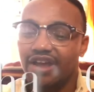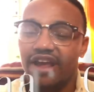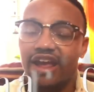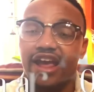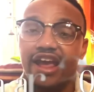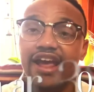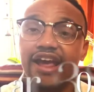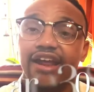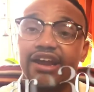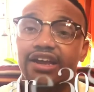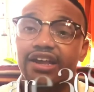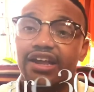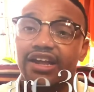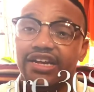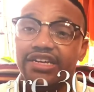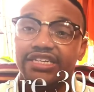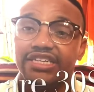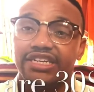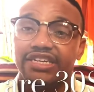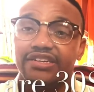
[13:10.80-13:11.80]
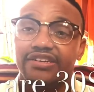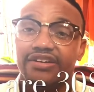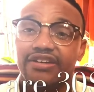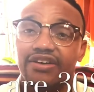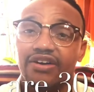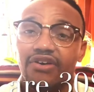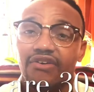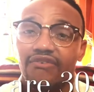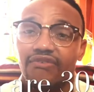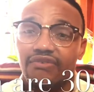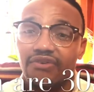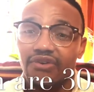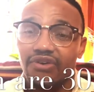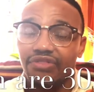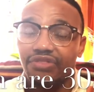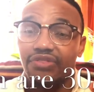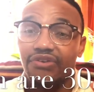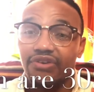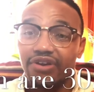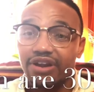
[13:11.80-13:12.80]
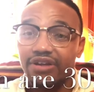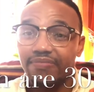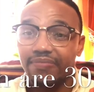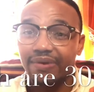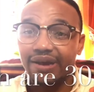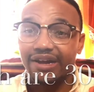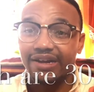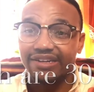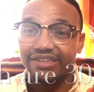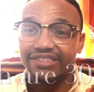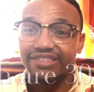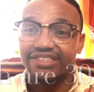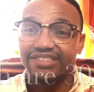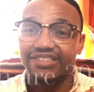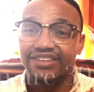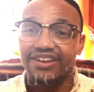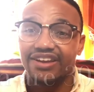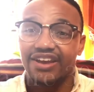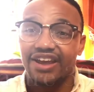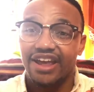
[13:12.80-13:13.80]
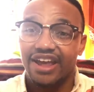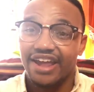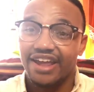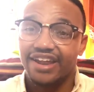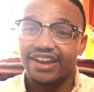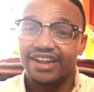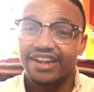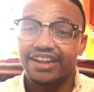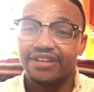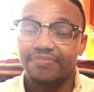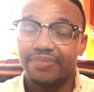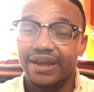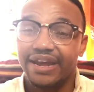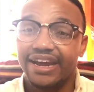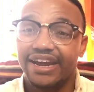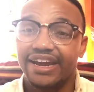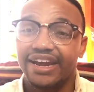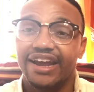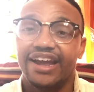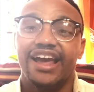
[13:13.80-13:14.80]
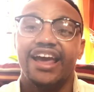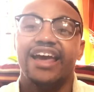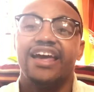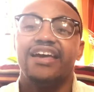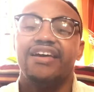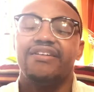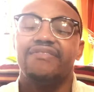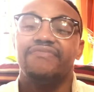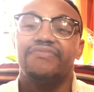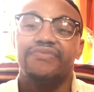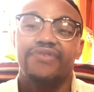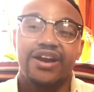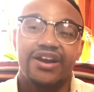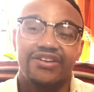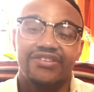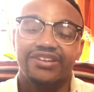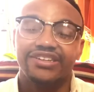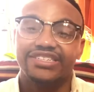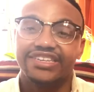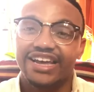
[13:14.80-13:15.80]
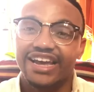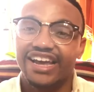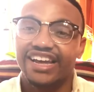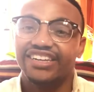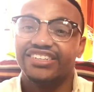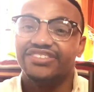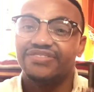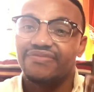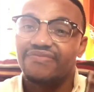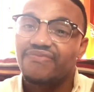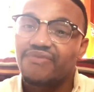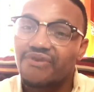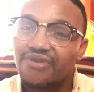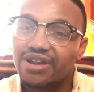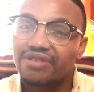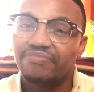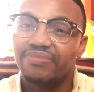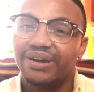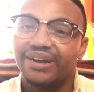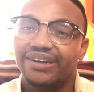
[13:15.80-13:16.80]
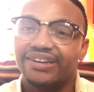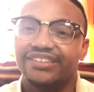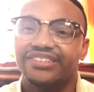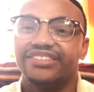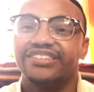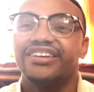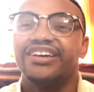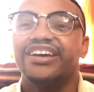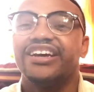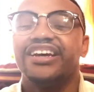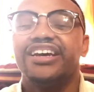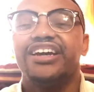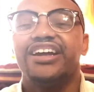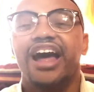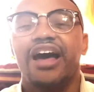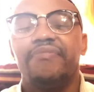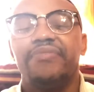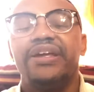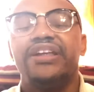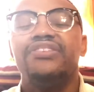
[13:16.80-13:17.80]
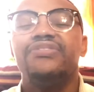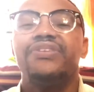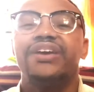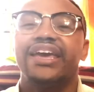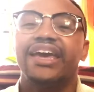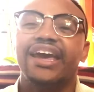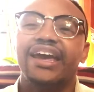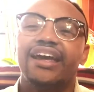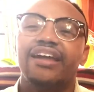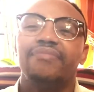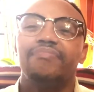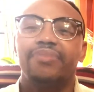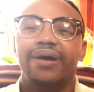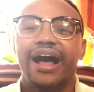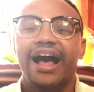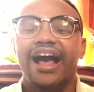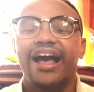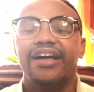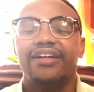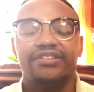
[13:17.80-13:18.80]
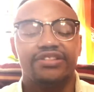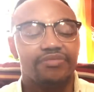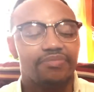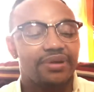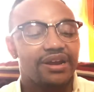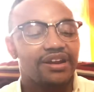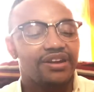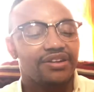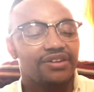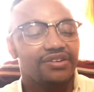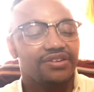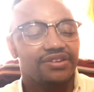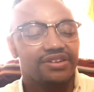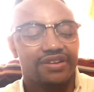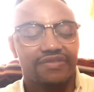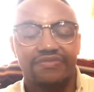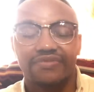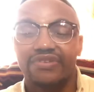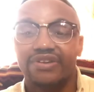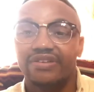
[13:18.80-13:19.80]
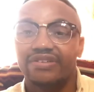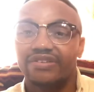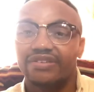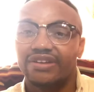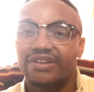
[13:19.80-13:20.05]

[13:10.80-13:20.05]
and London for $30 at eBay, and Fragrance X, $40. I mean, you can buy depending different